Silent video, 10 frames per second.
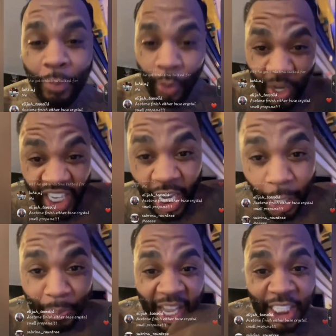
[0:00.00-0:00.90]
But
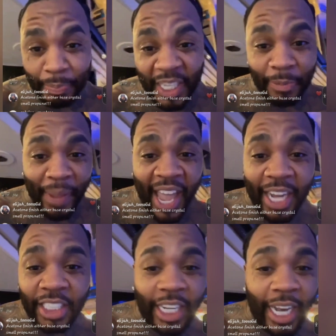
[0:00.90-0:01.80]
Kingpin speaks
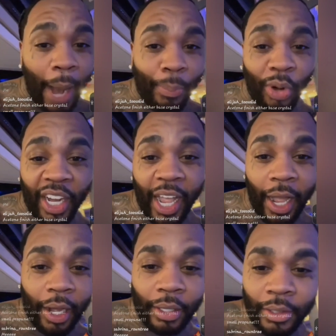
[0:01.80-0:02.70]
Spanish and got pretty
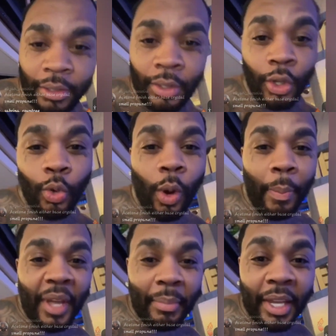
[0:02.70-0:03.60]
hair. Who won't
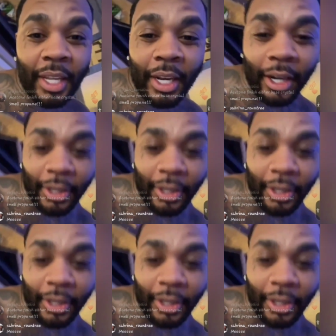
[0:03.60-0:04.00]
be a millionaire?